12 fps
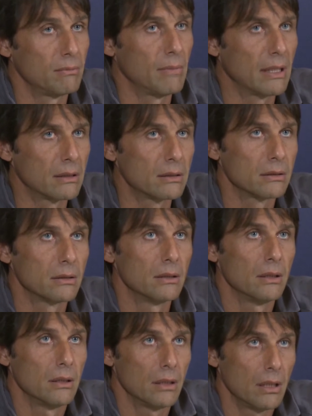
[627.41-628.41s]
But
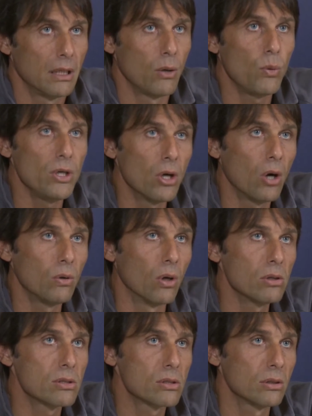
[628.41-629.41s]
we know
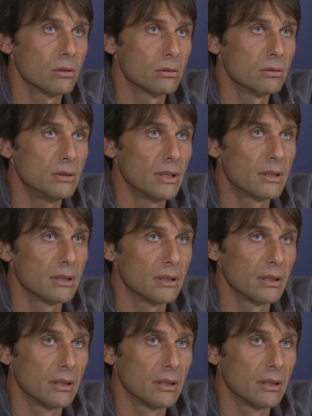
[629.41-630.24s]
also that